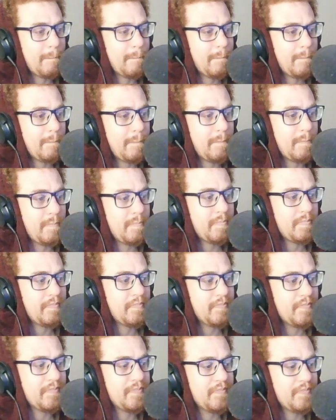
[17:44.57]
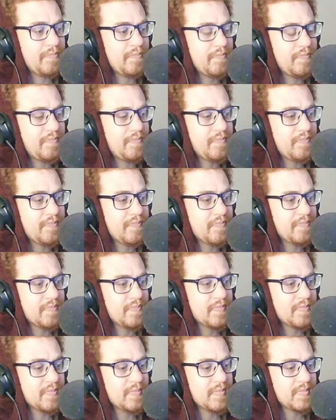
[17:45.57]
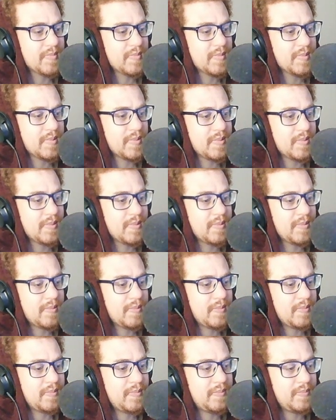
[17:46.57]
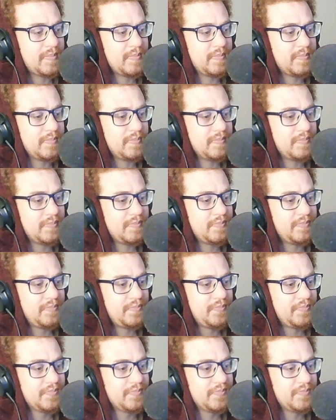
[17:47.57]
No one is speaking in this clip.